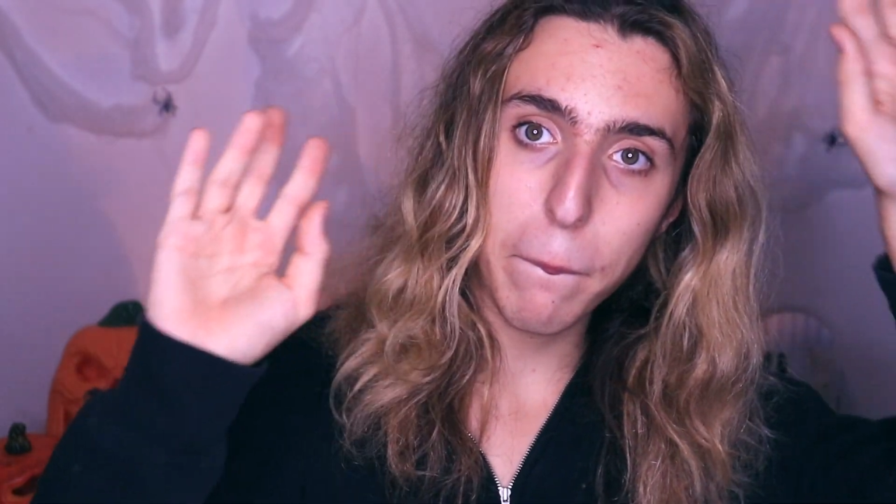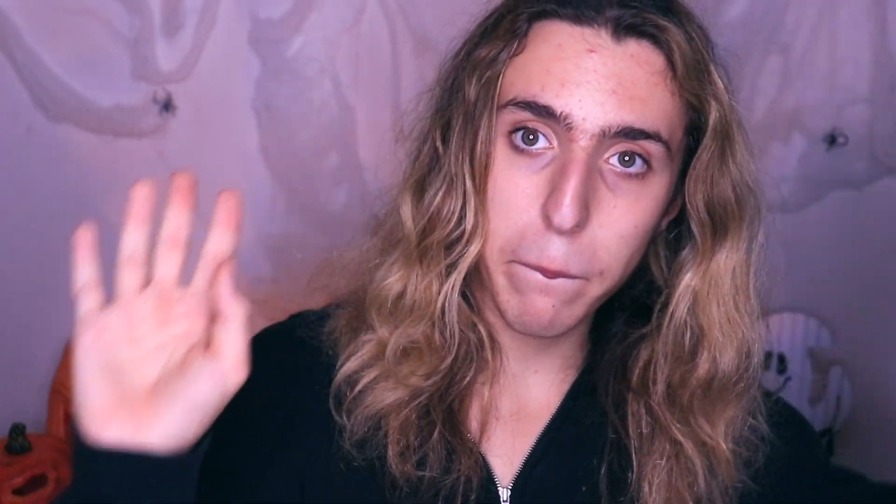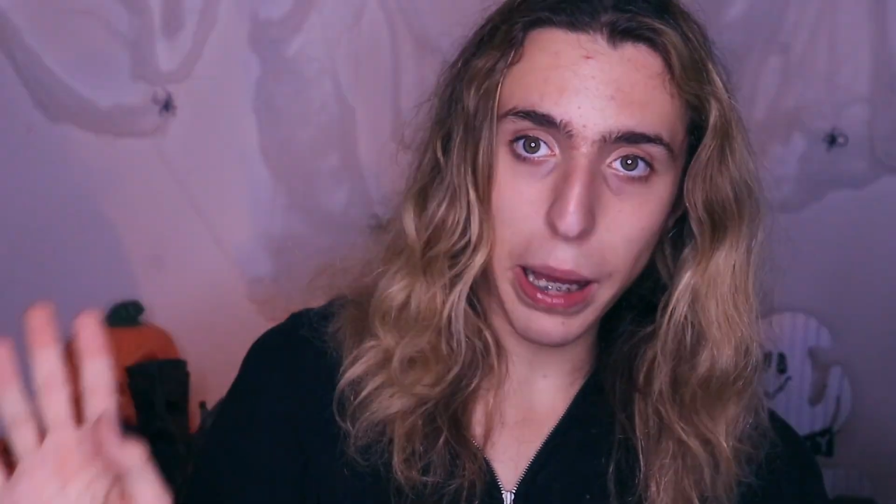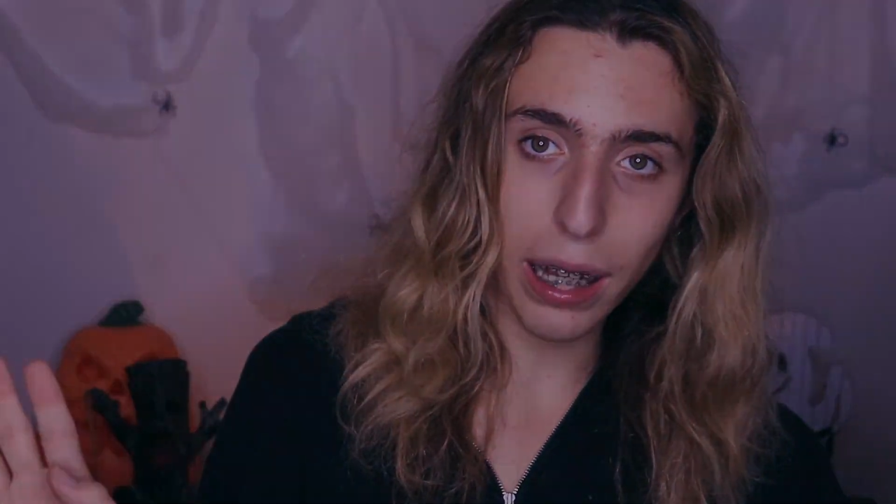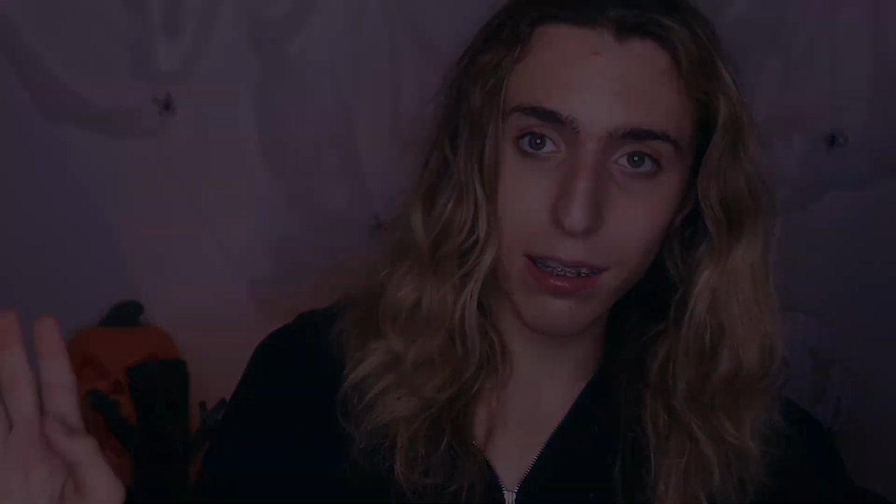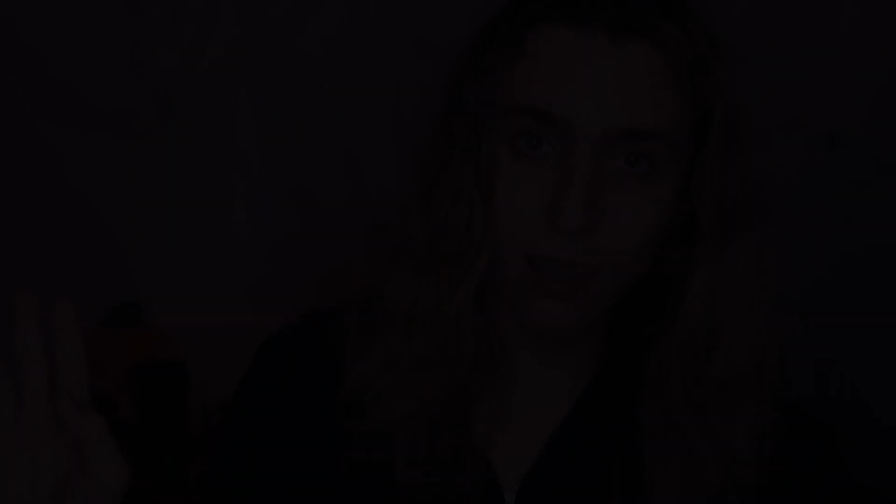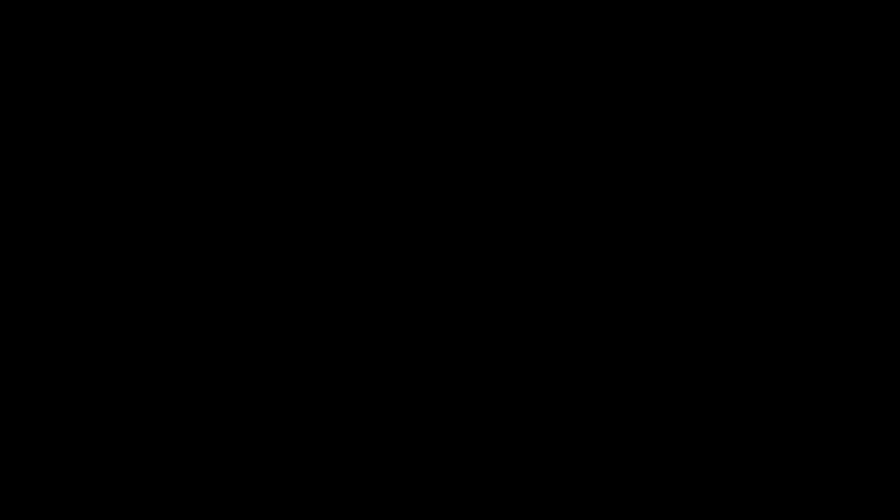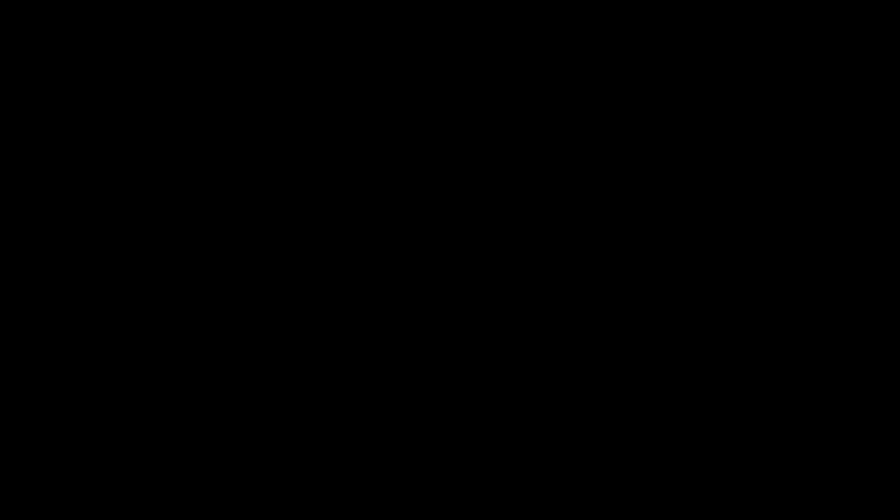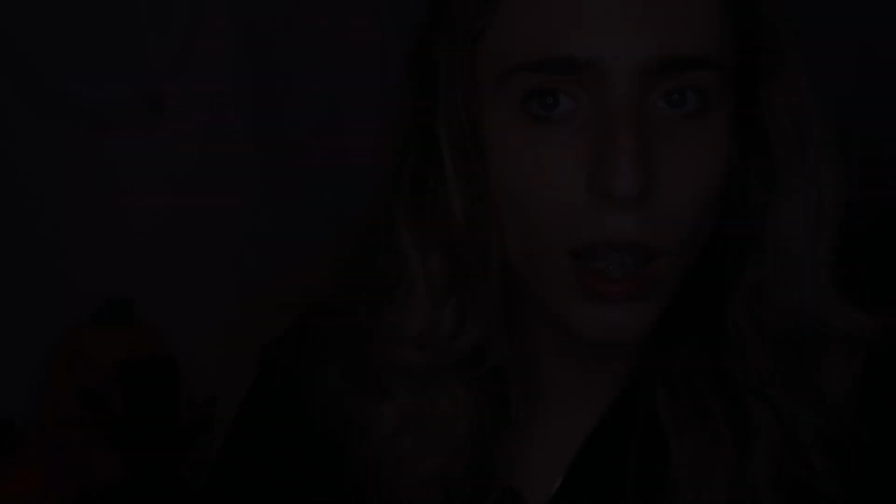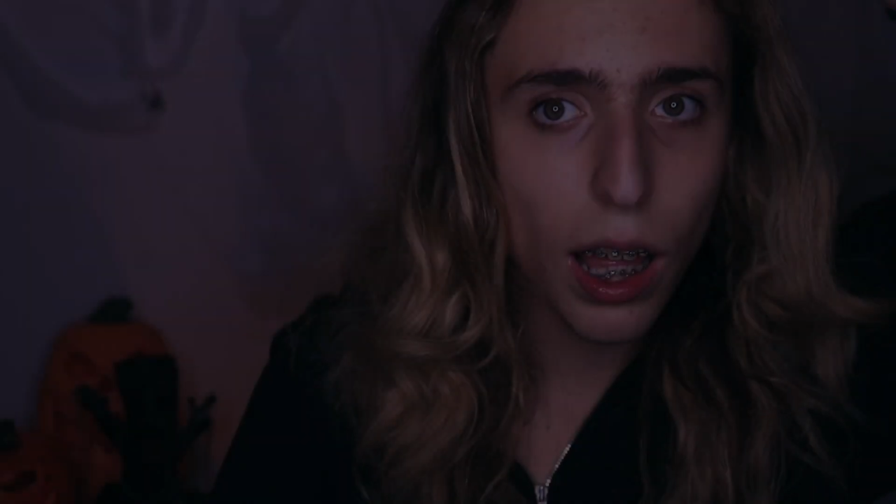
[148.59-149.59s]
back to
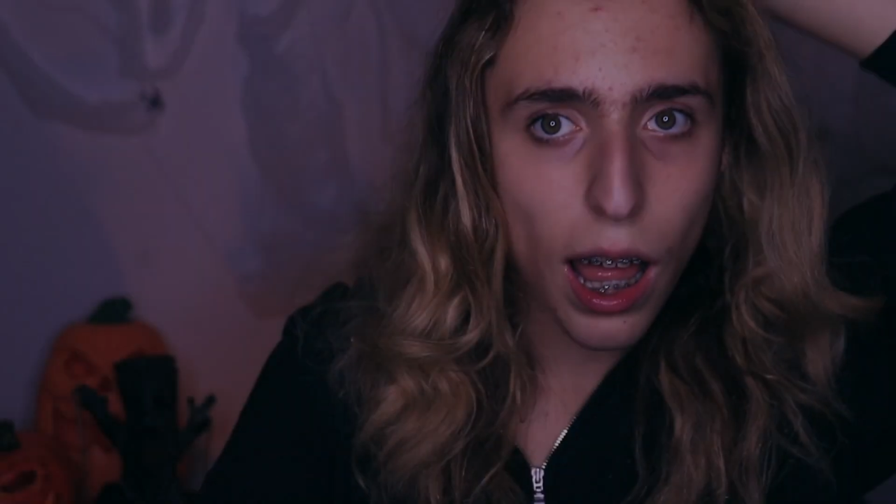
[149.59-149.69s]
the show.